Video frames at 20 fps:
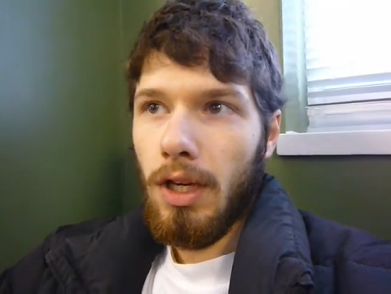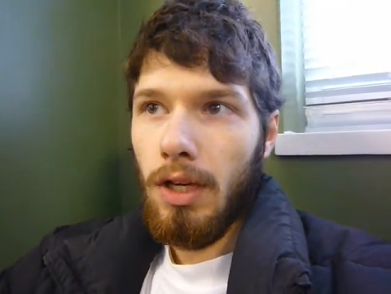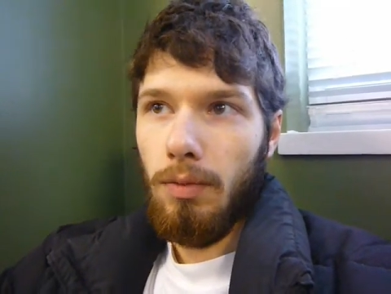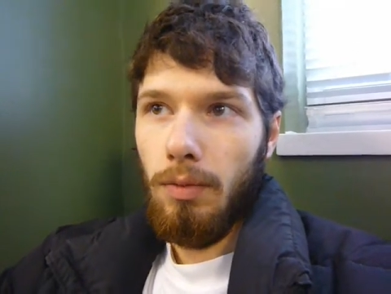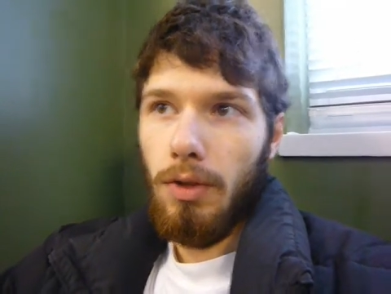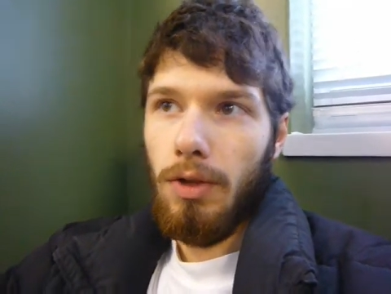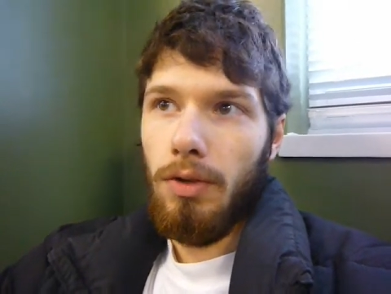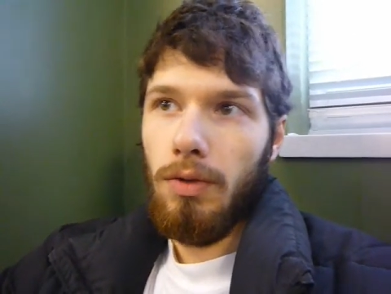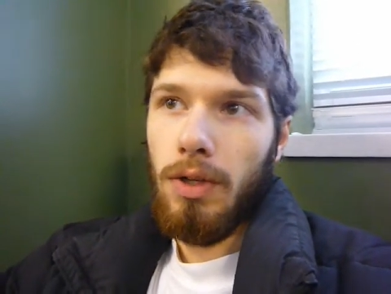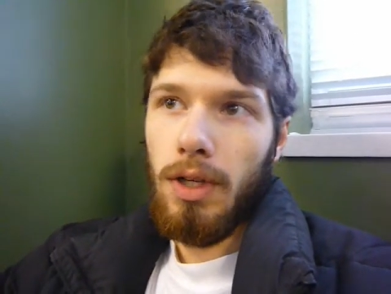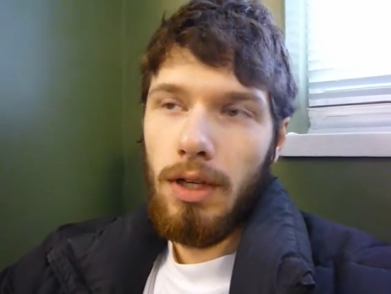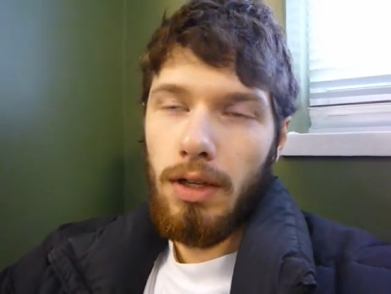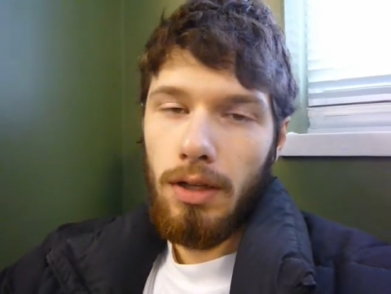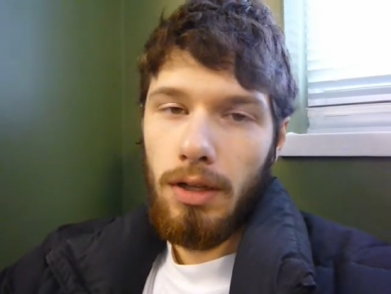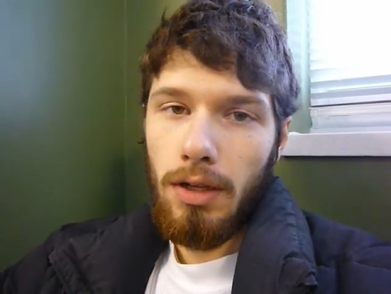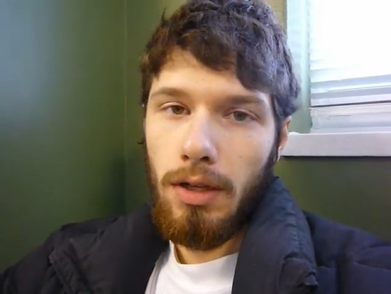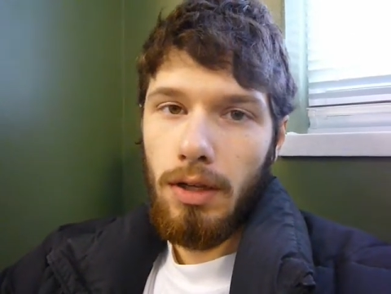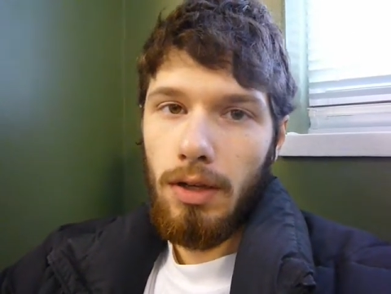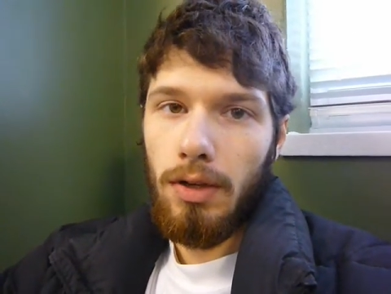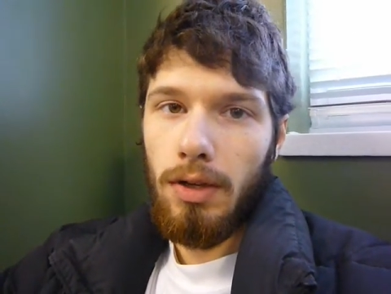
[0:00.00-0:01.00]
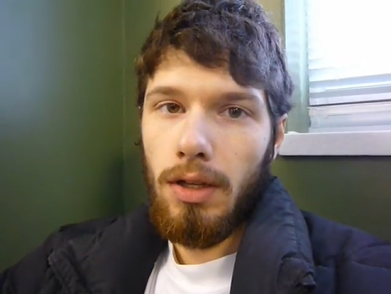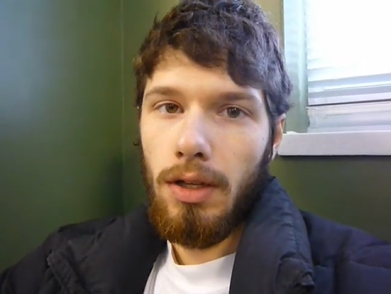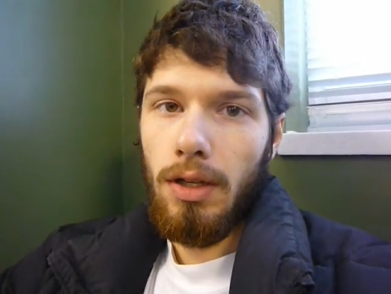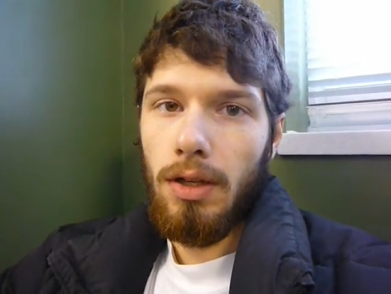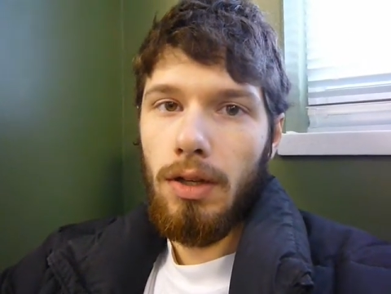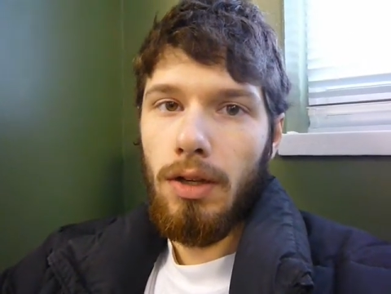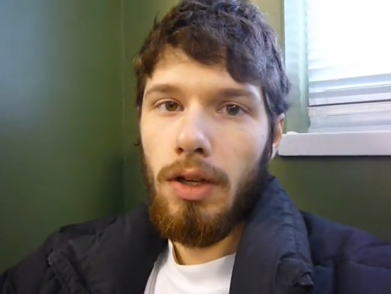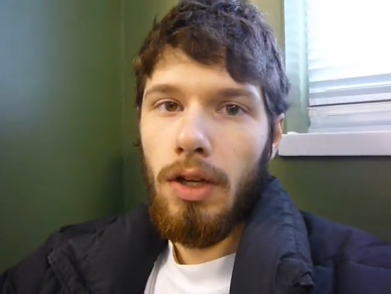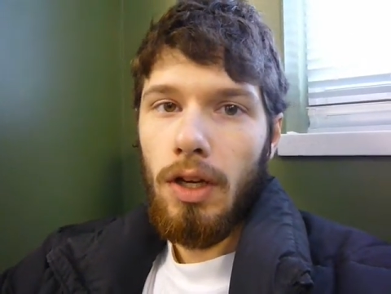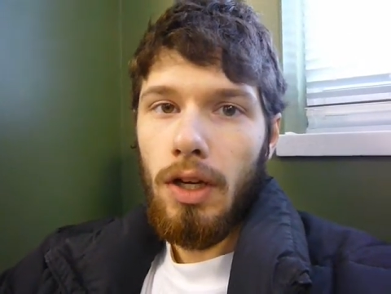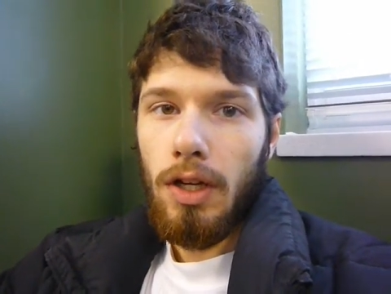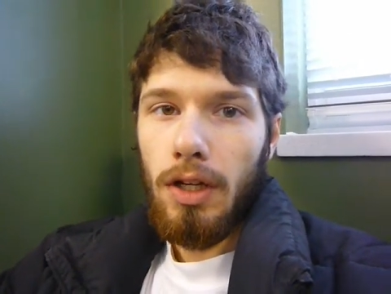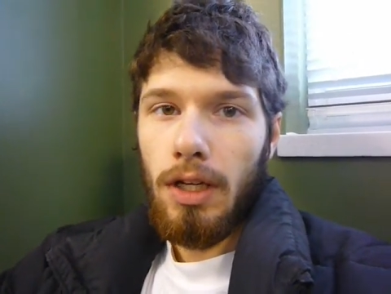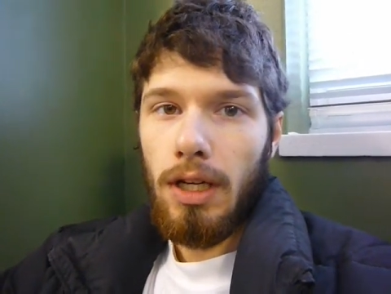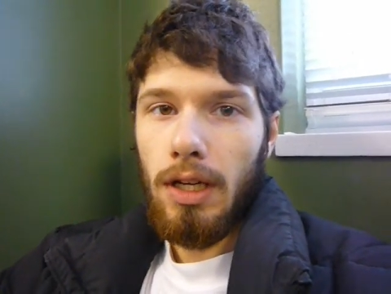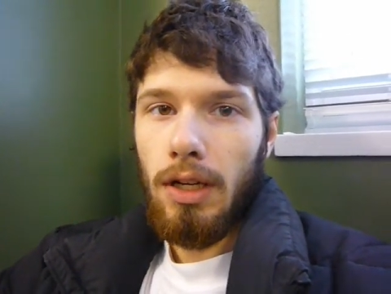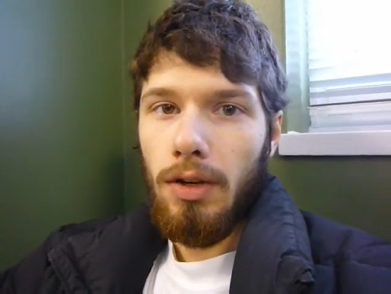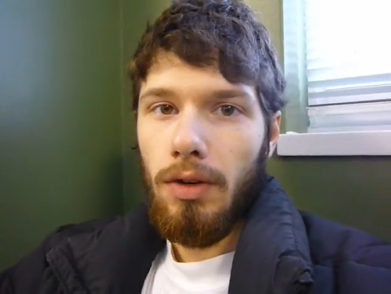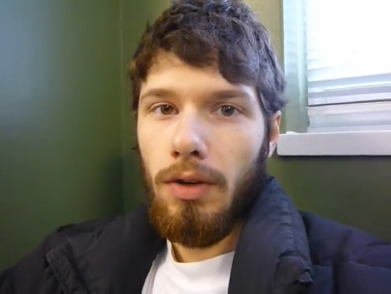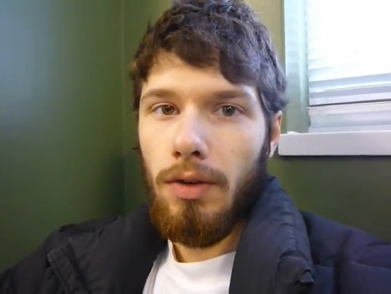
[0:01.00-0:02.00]
and when you get there, then
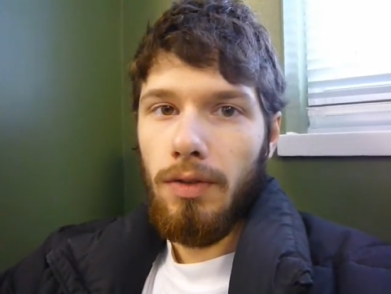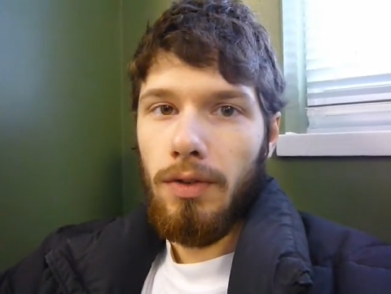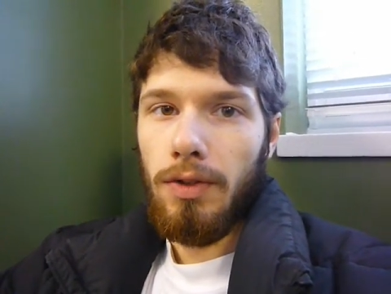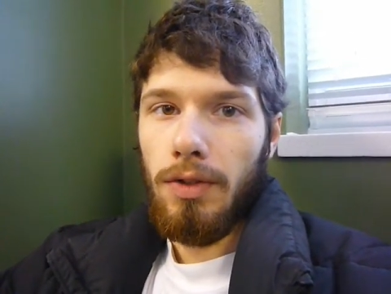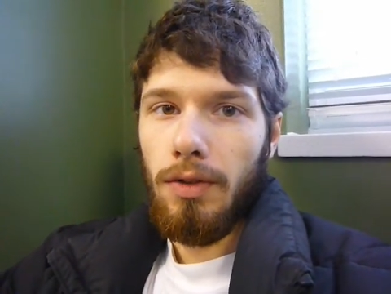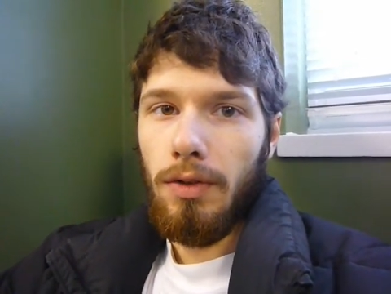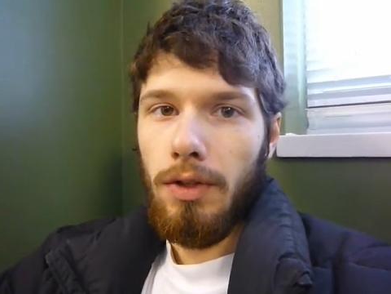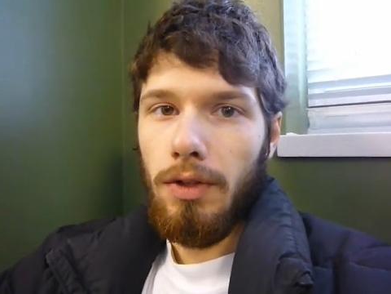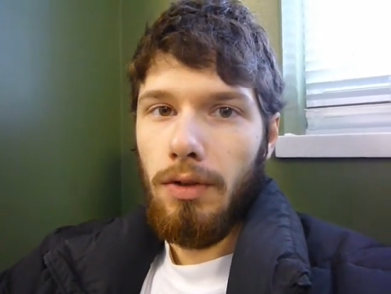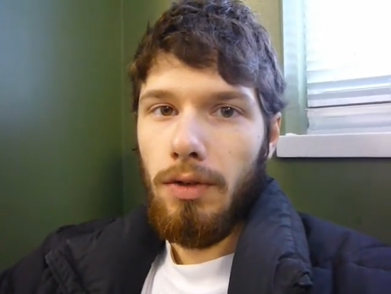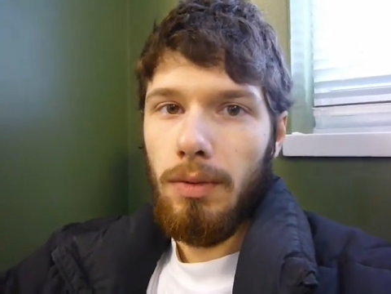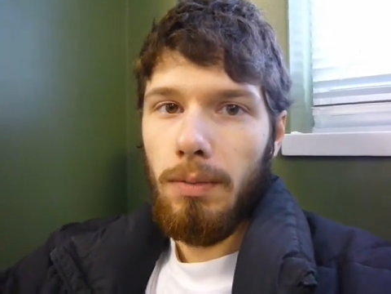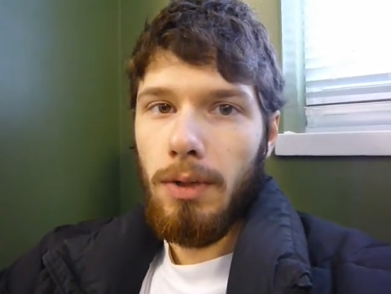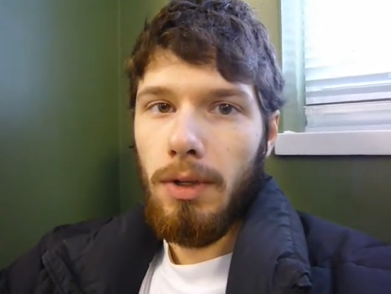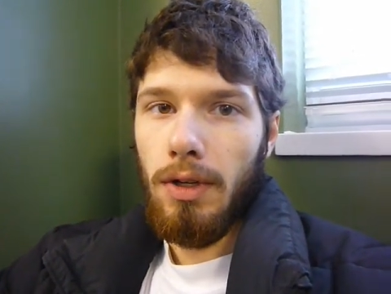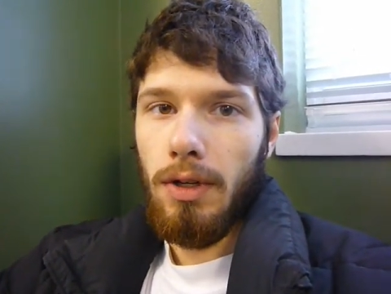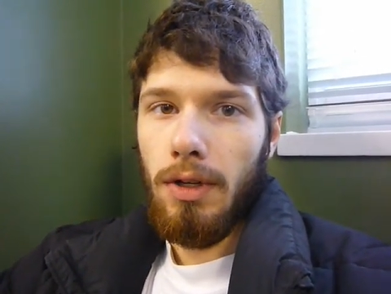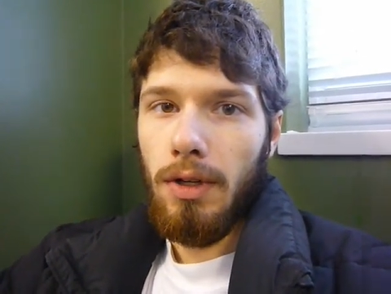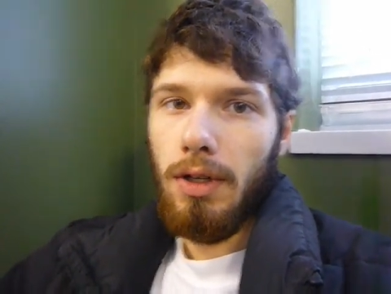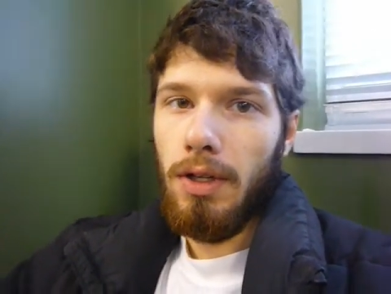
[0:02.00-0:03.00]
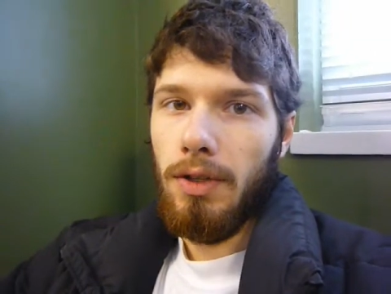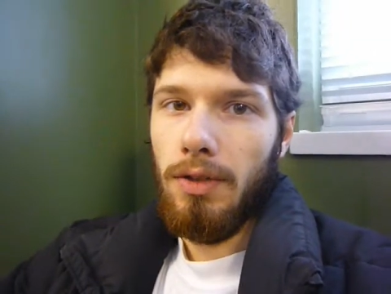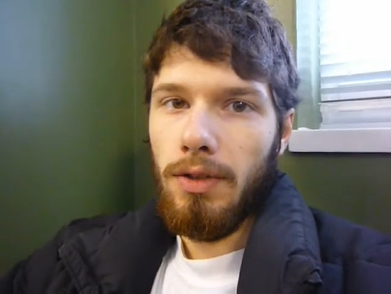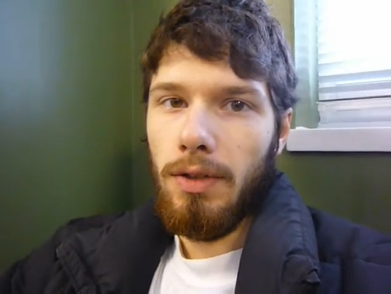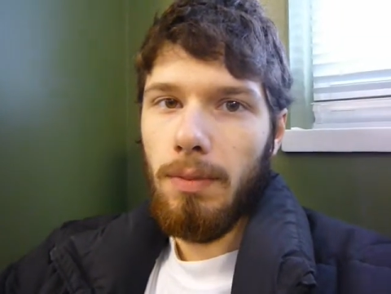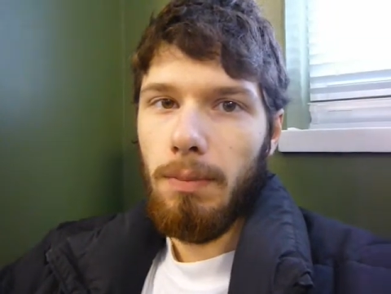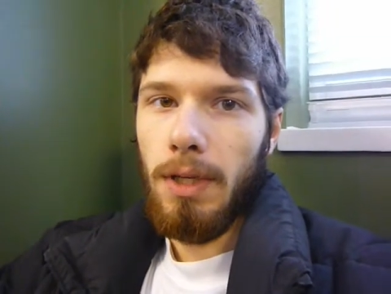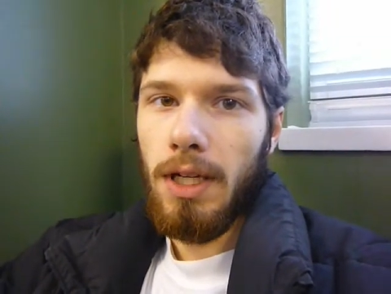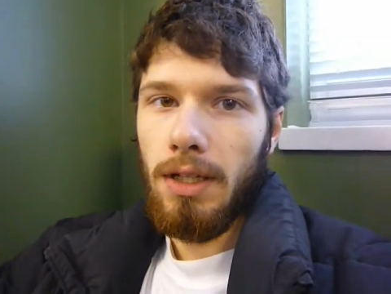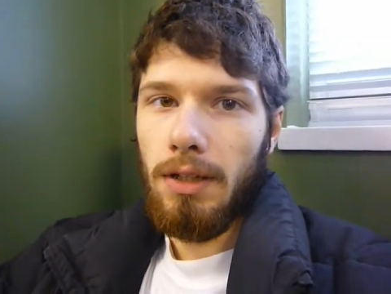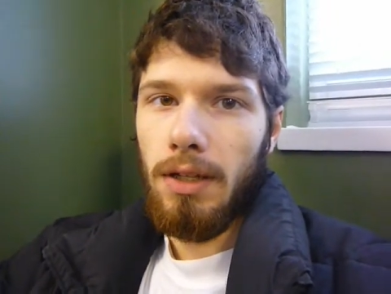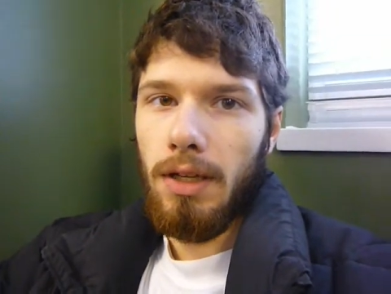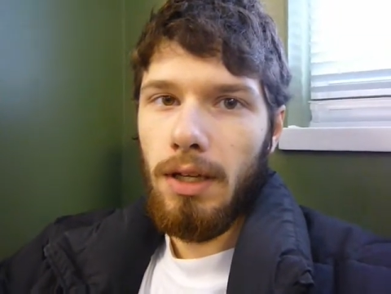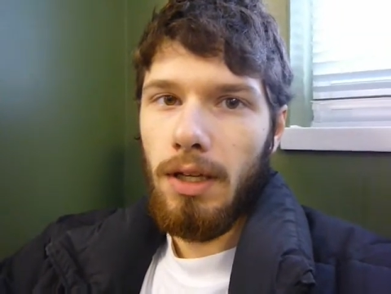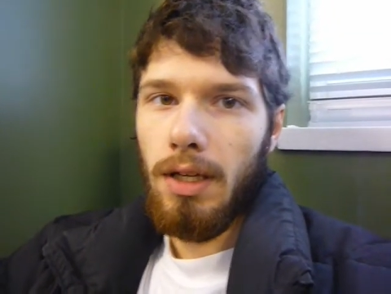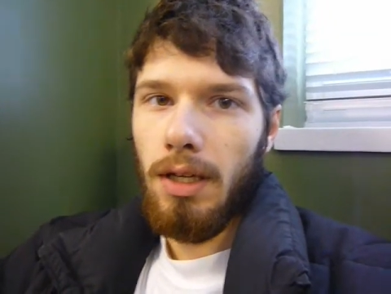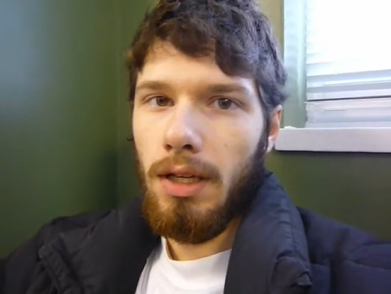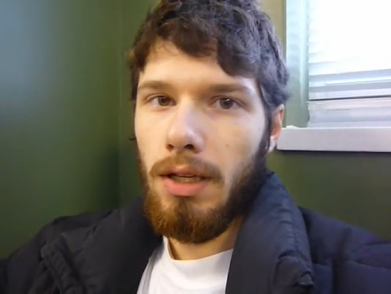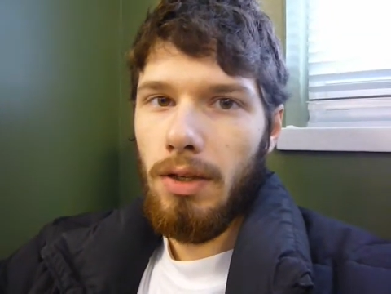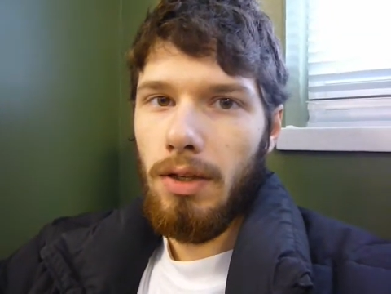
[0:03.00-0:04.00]
Ganondorf is going to appear, and he's the bad
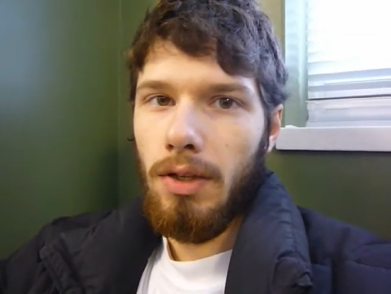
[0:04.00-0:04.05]
guy,